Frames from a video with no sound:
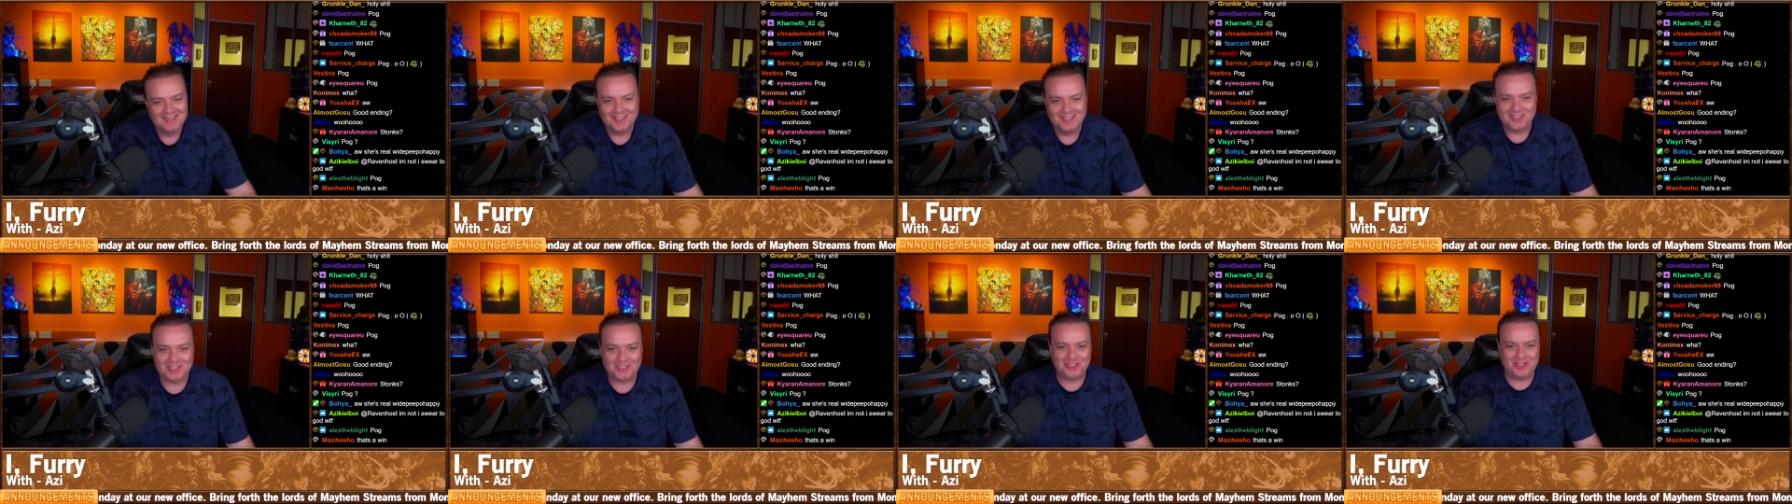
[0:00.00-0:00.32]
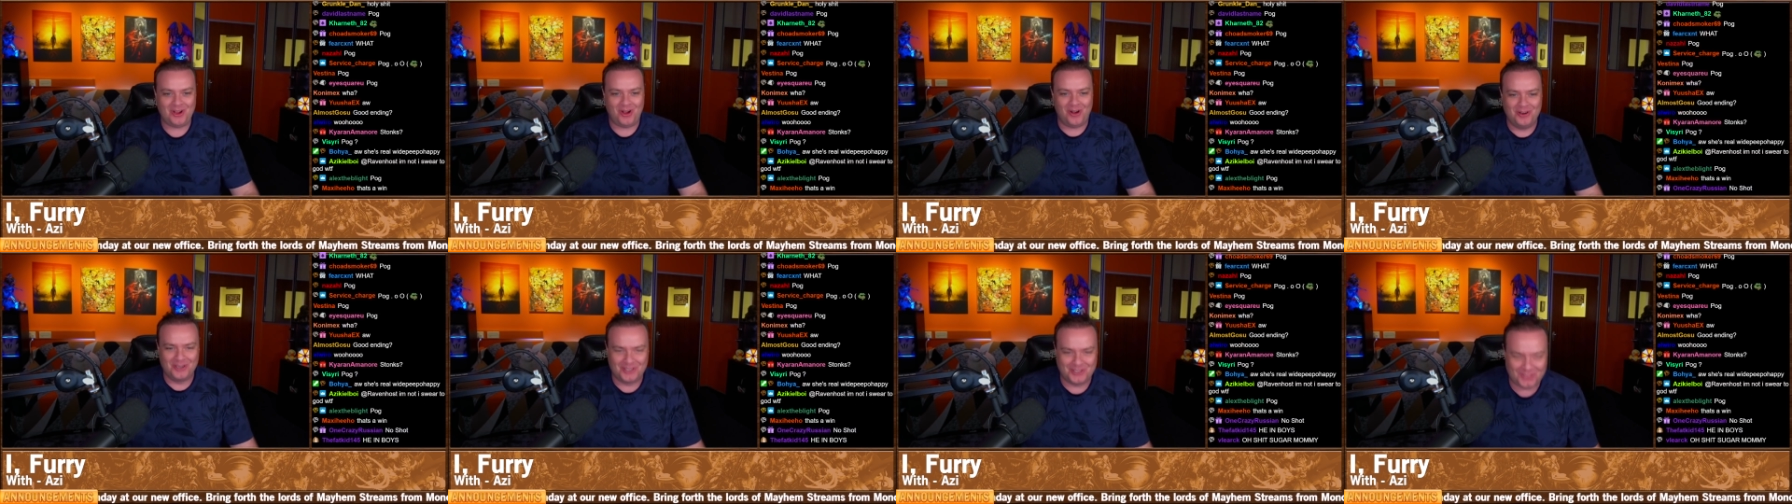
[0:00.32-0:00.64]

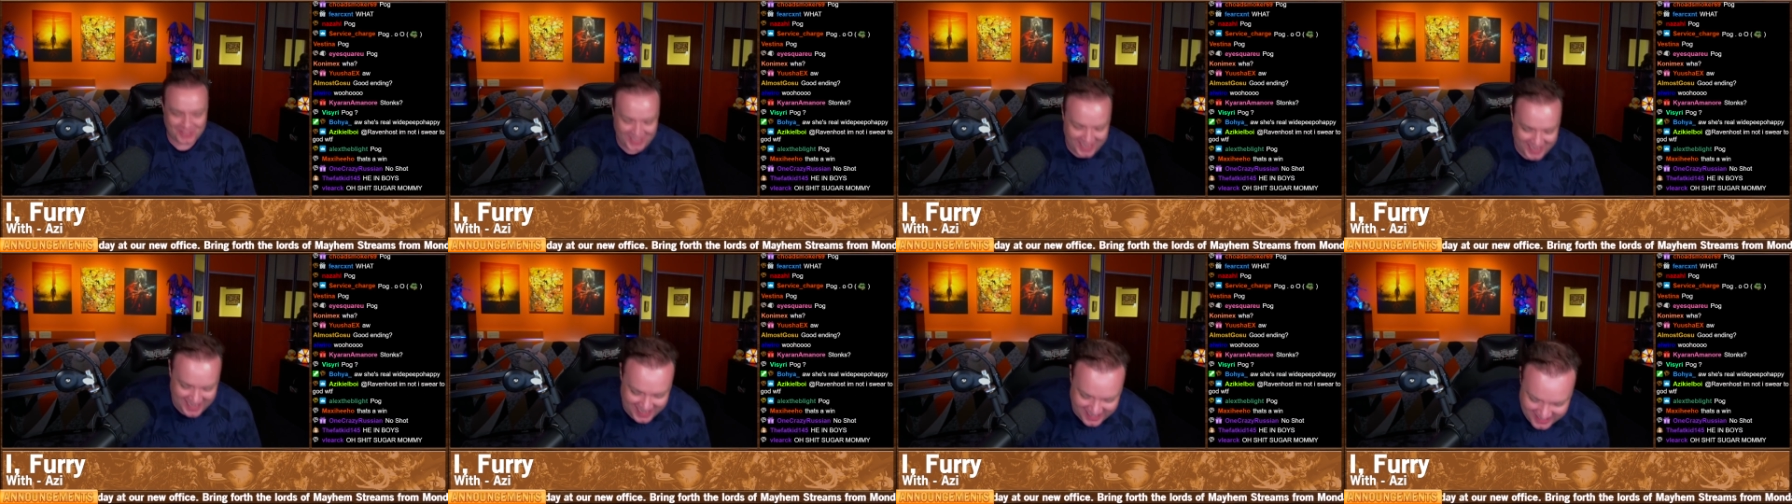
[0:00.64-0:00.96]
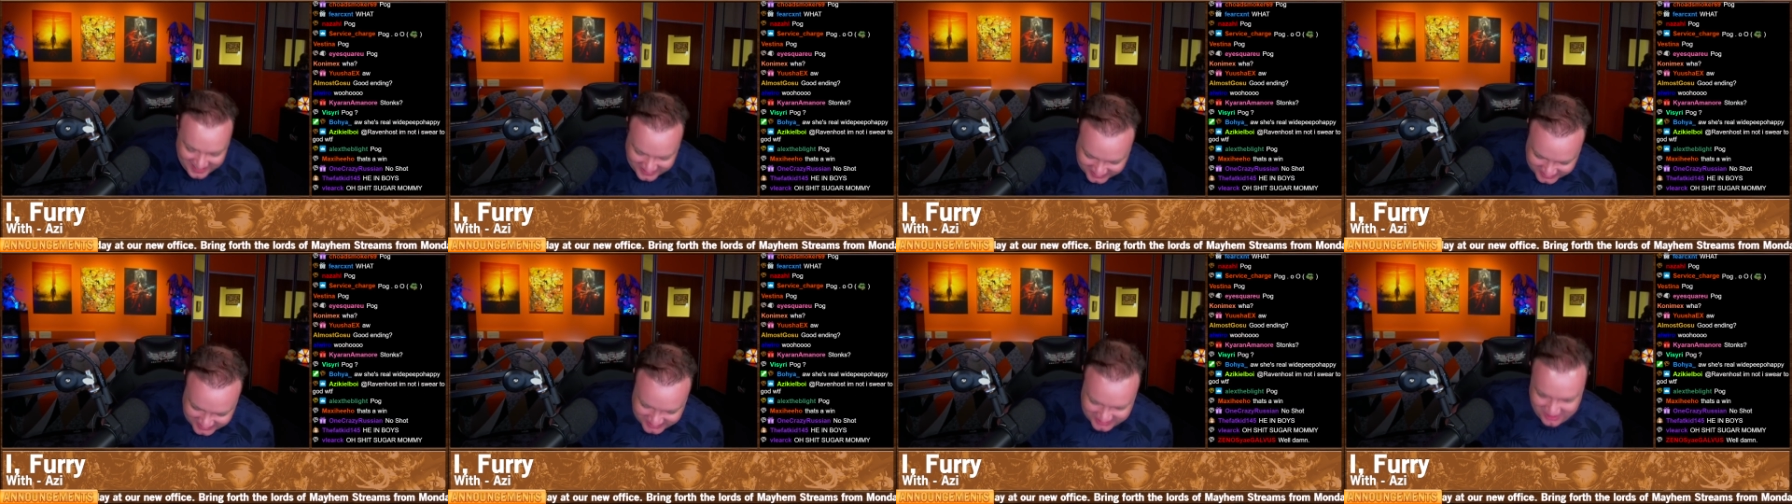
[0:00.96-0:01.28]
Stonks, yeah,
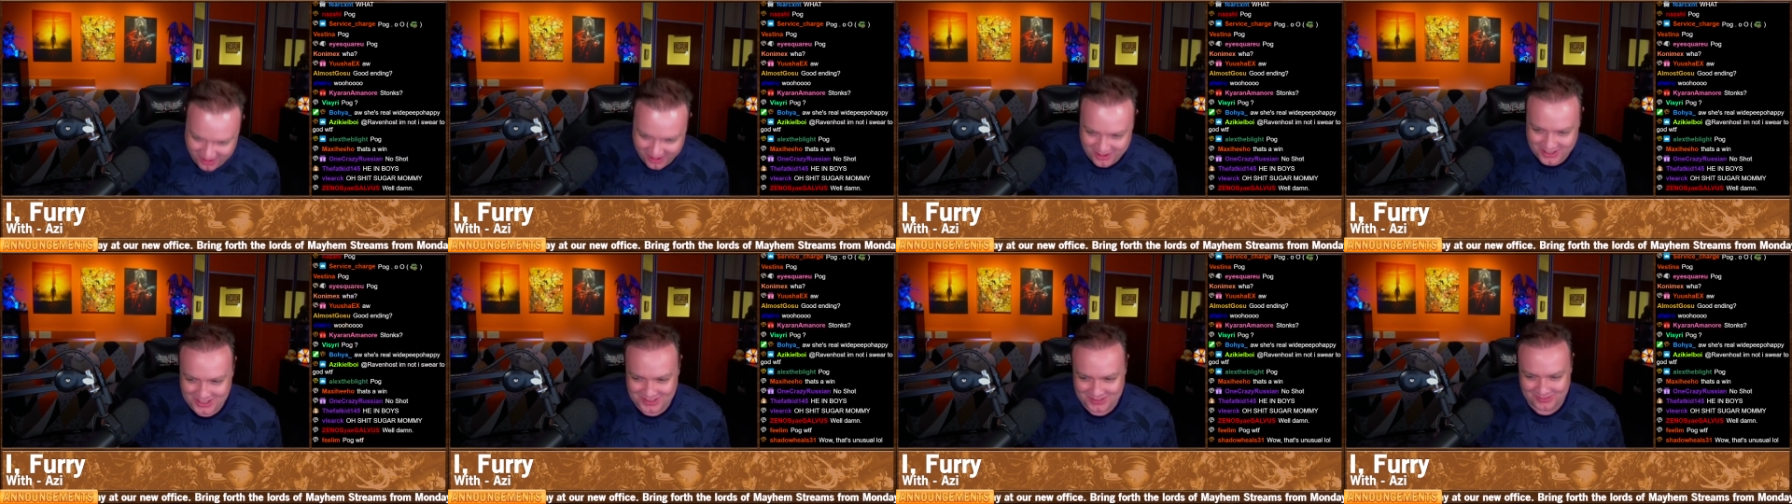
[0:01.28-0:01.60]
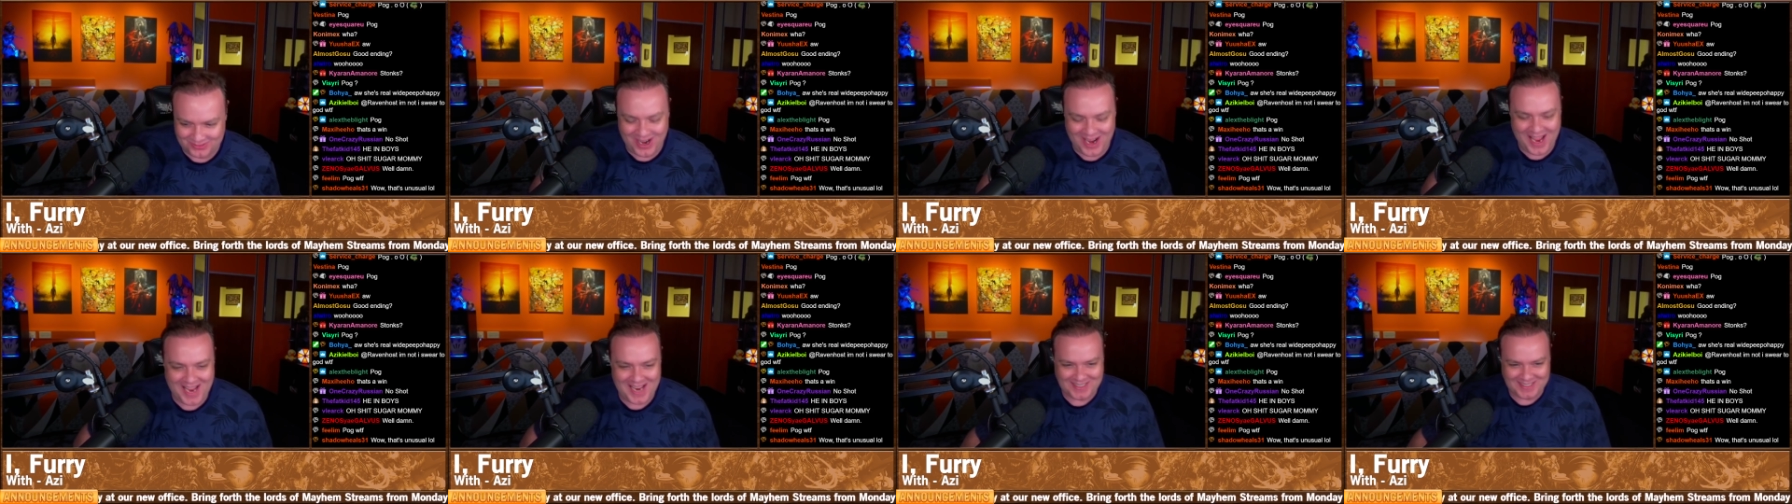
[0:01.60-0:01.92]
stonks
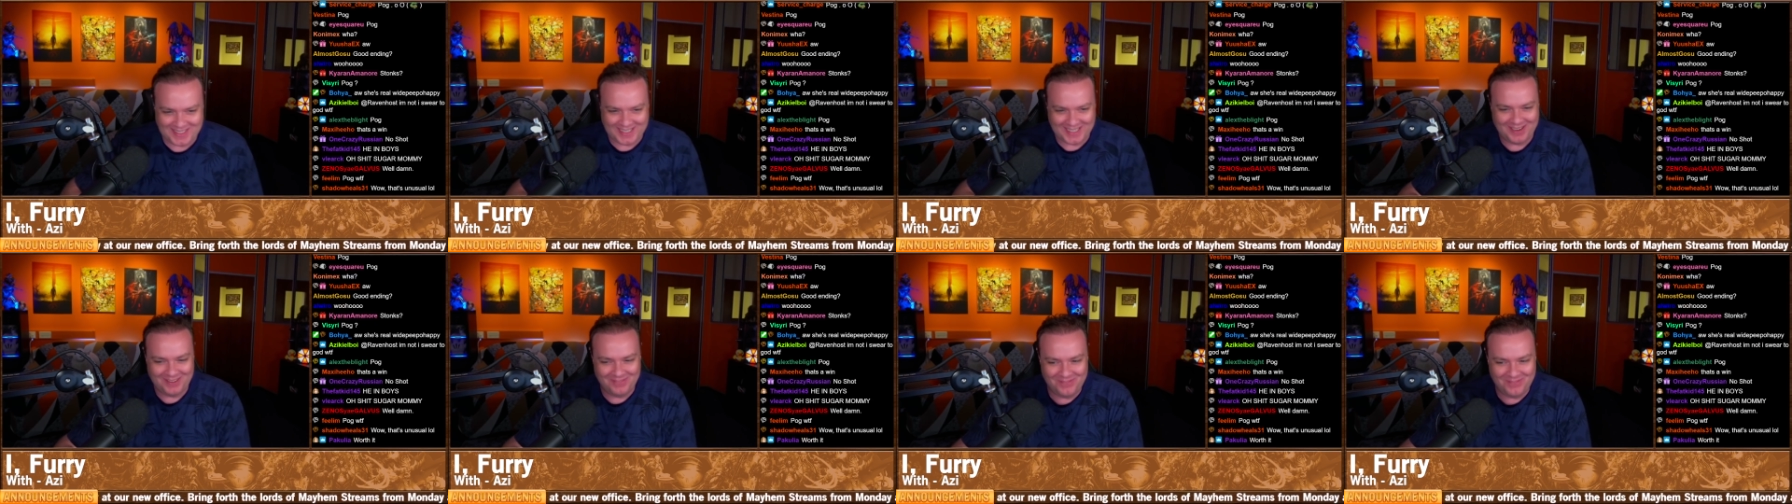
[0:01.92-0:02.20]
rising.